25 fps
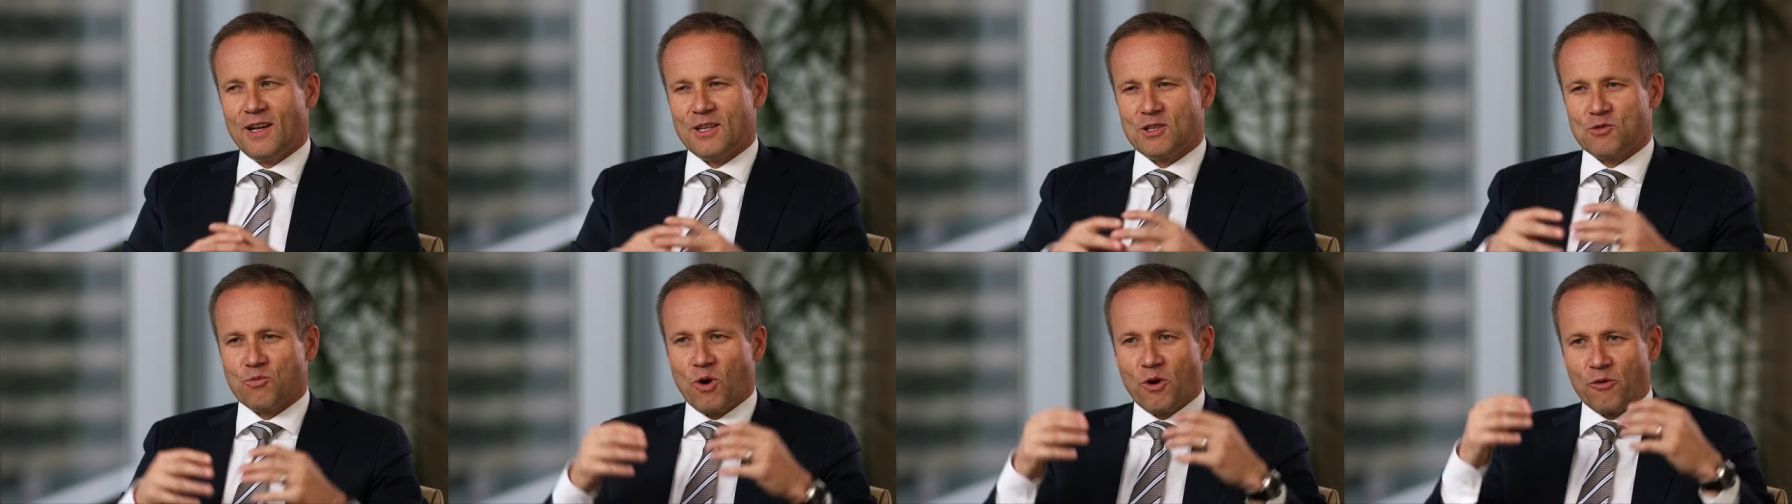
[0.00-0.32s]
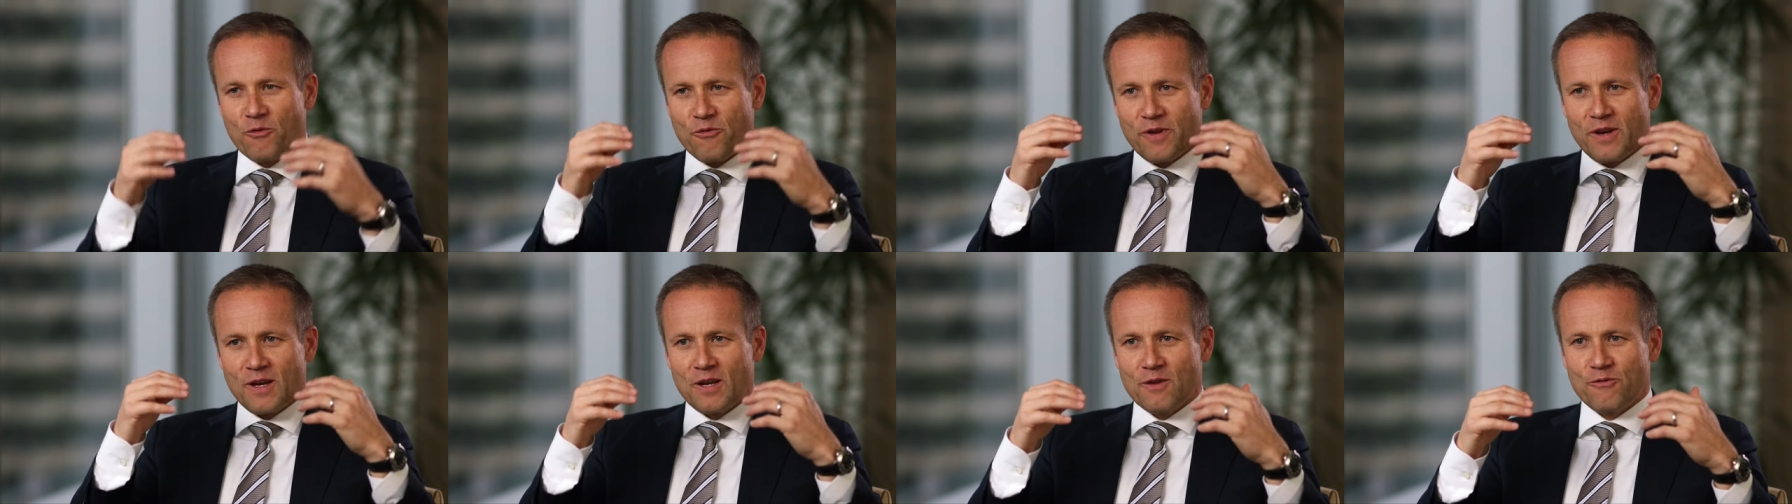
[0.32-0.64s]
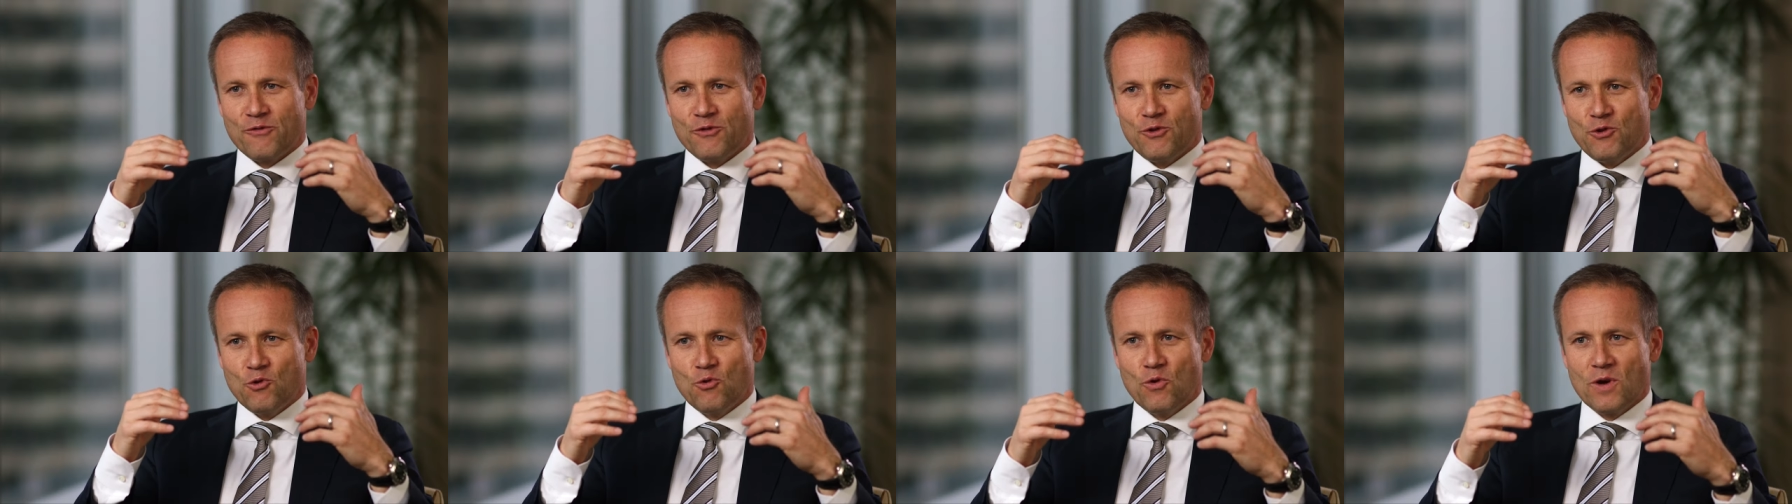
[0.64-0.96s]
It's one thing
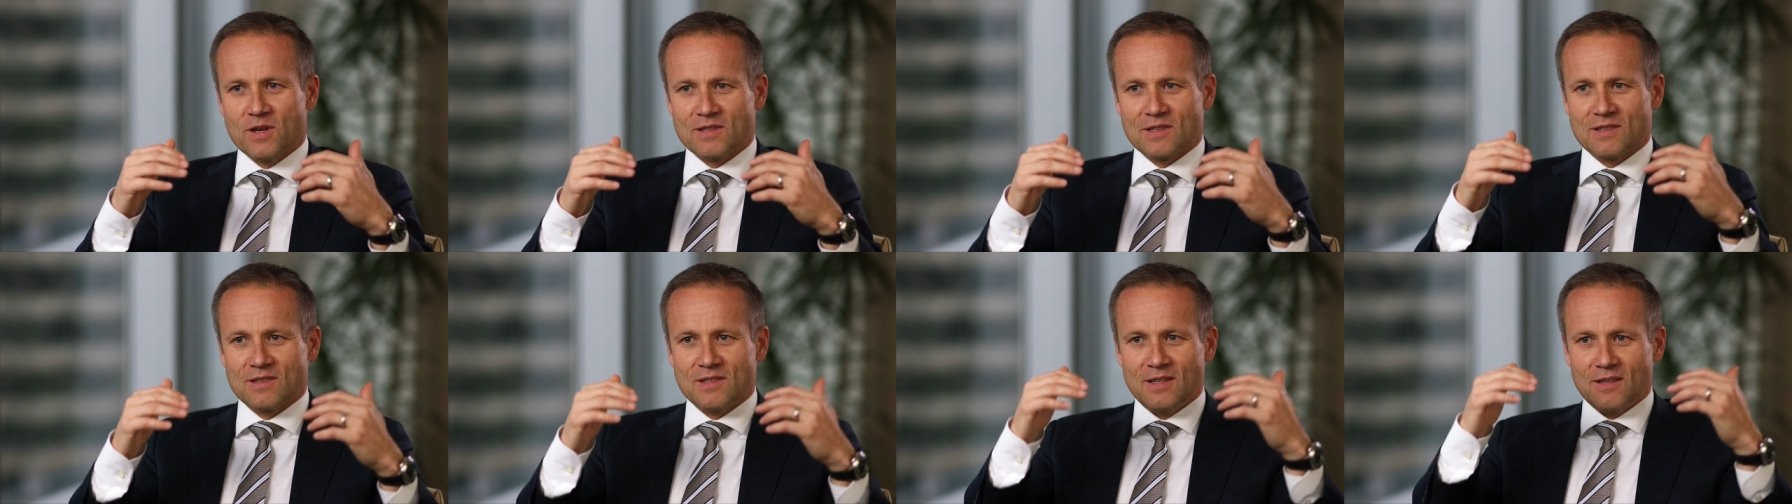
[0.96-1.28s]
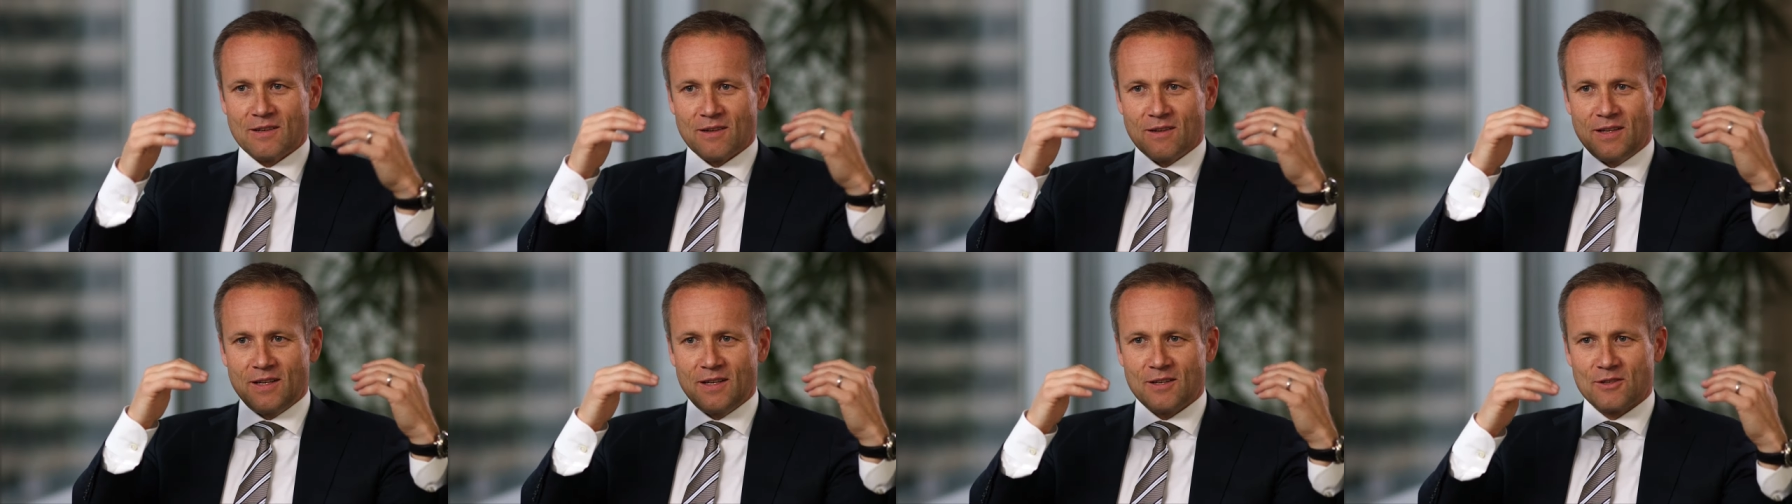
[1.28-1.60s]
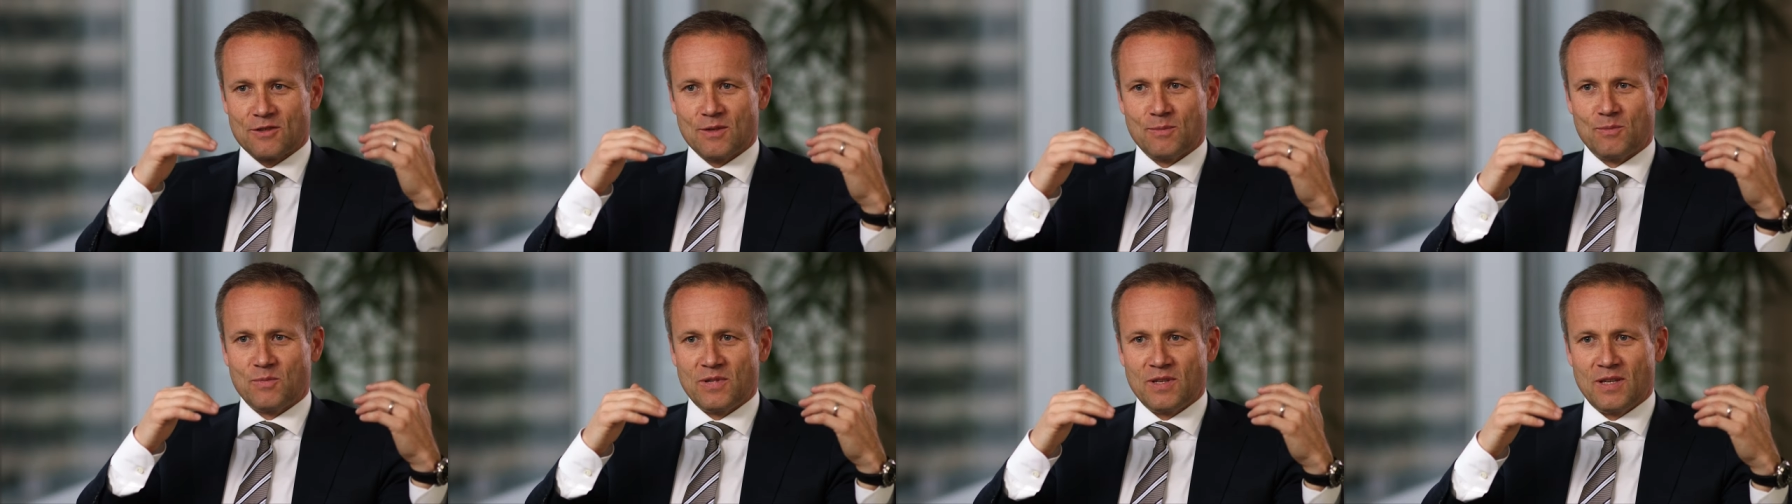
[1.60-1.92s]
if you as a senior
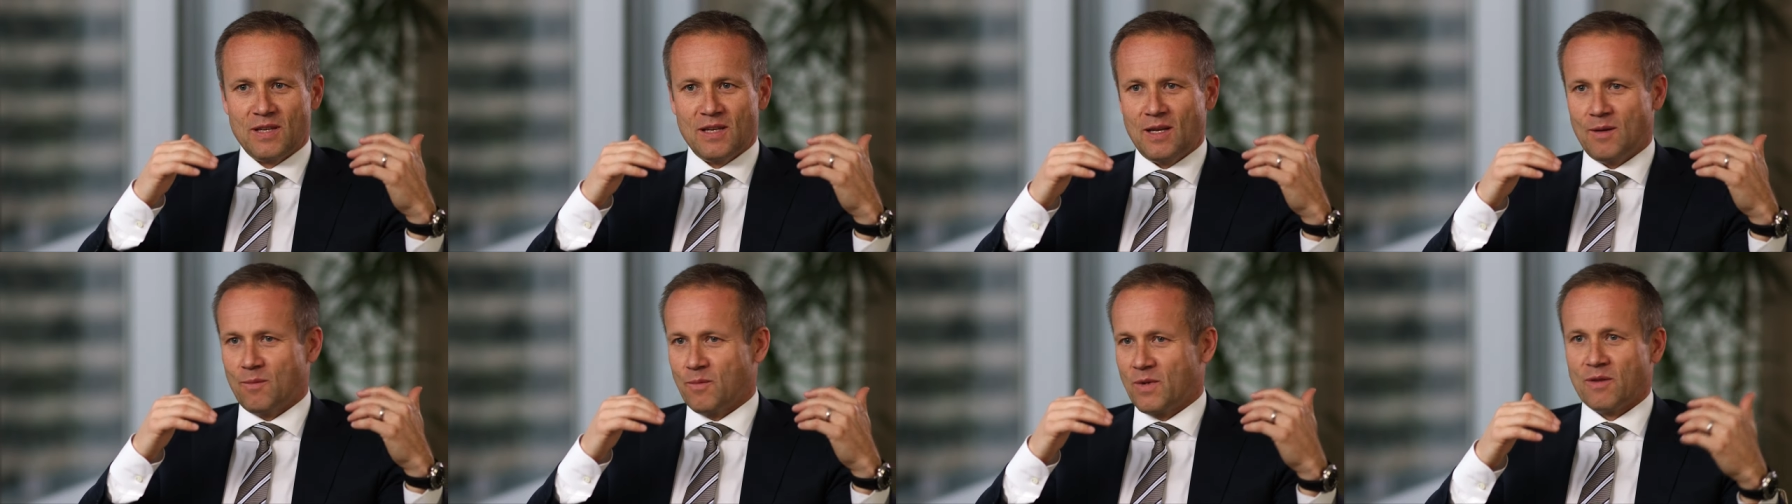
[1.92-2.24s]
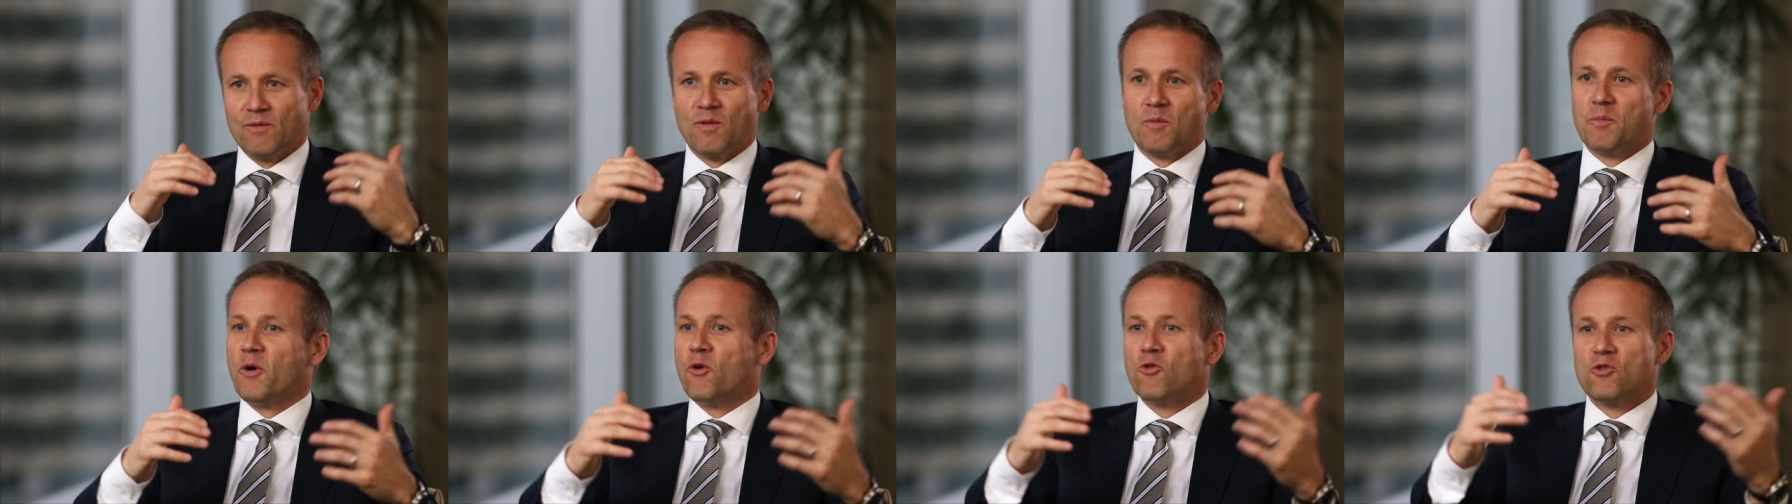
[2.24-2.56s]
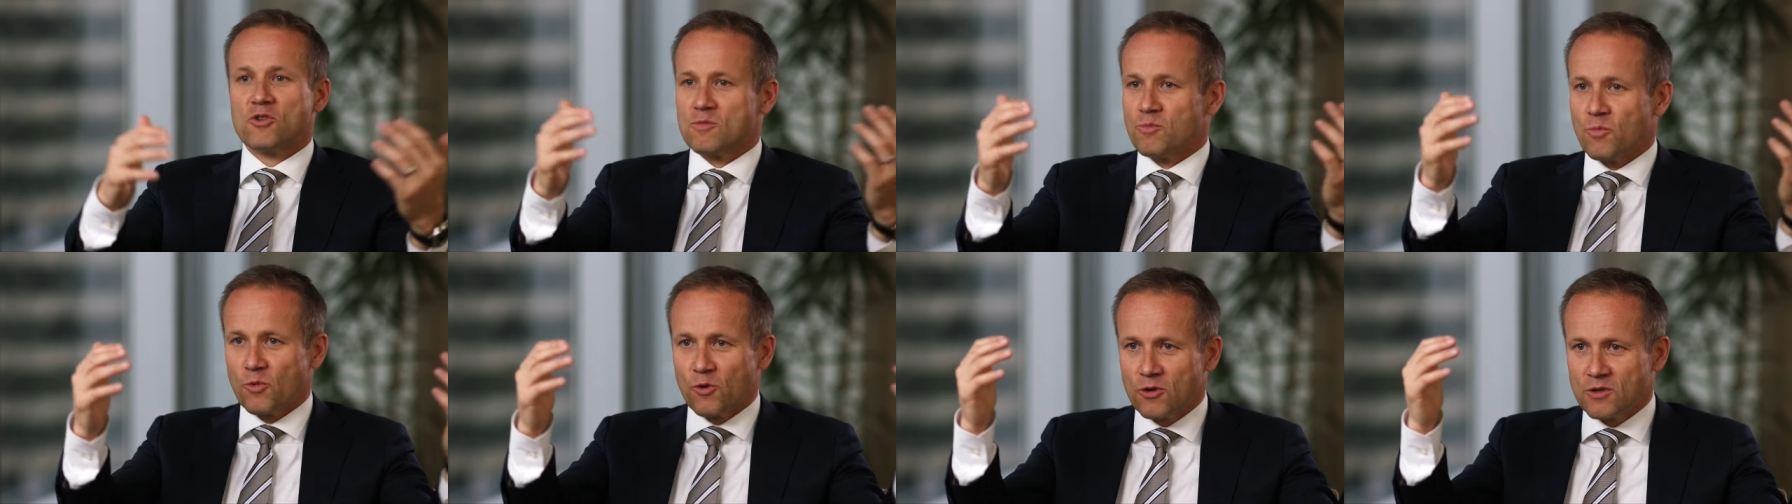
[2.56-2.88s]
leadership team and the
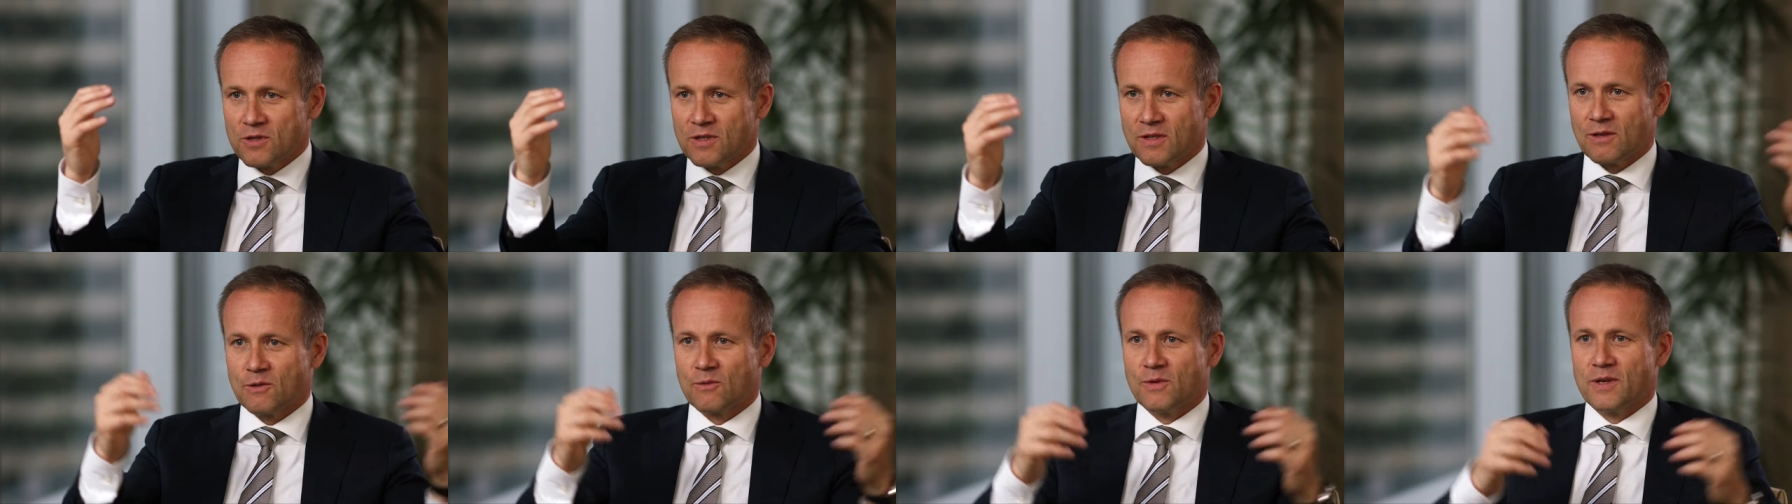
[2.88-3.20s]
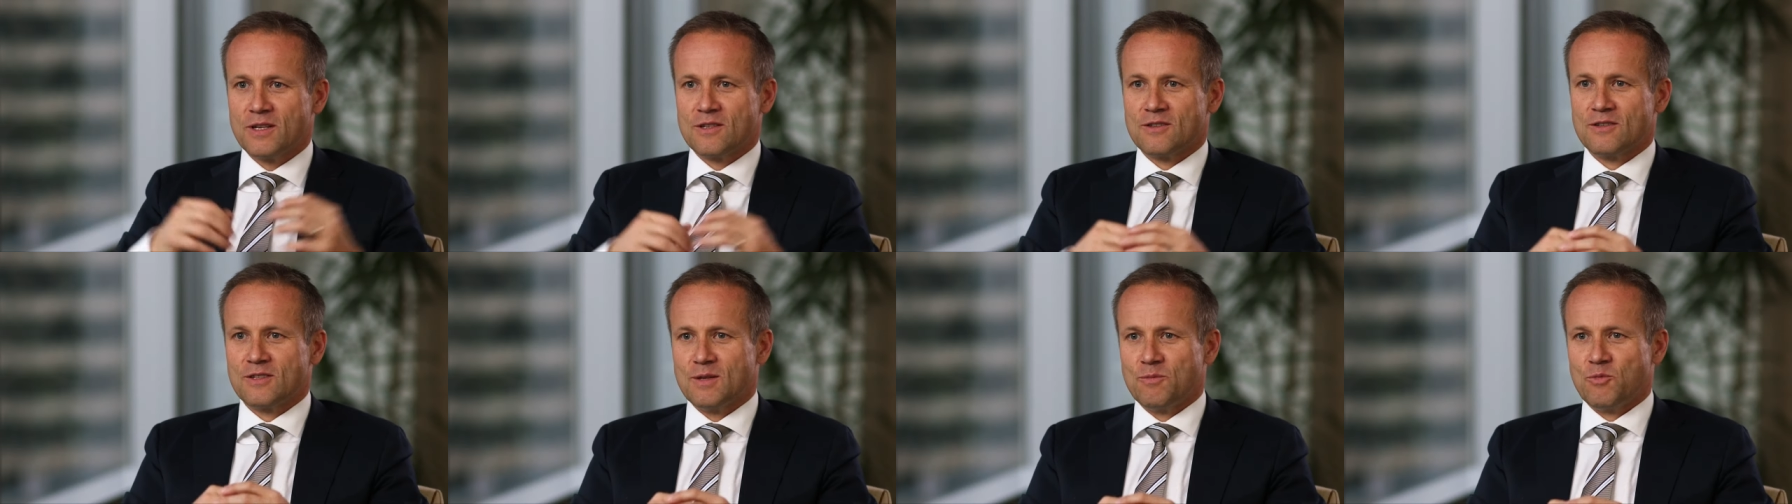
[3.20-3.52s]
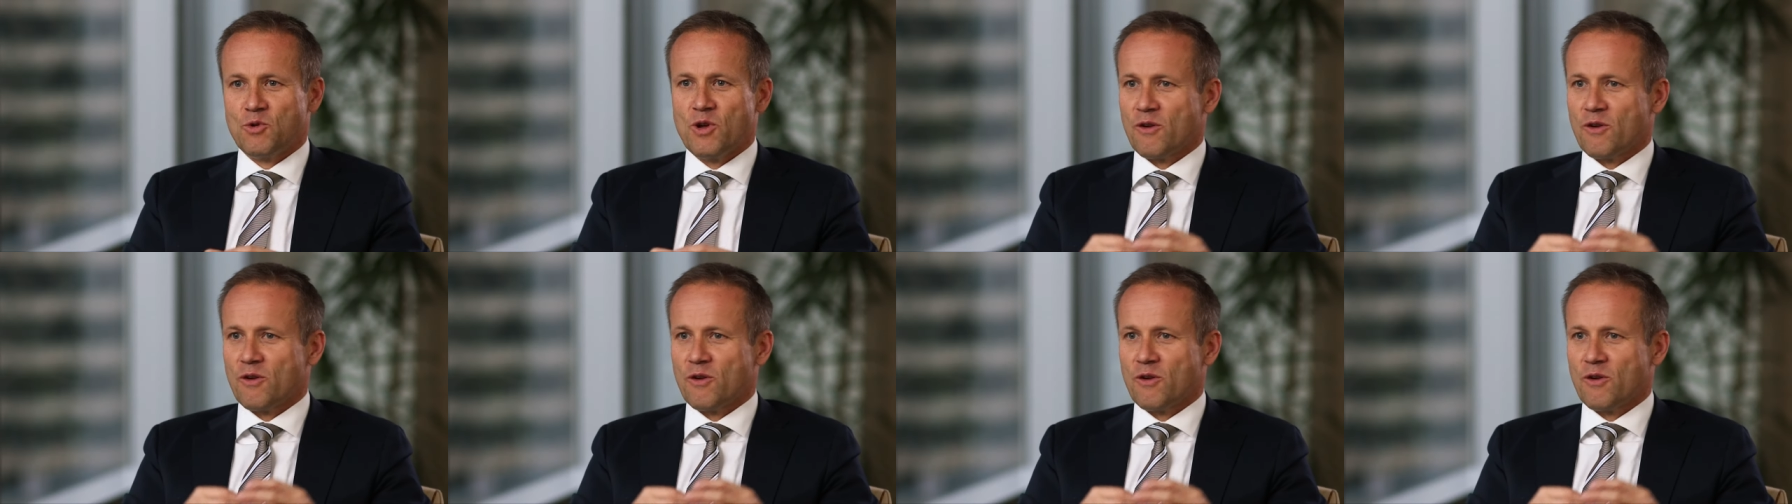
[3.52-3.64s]
post-merge integration team,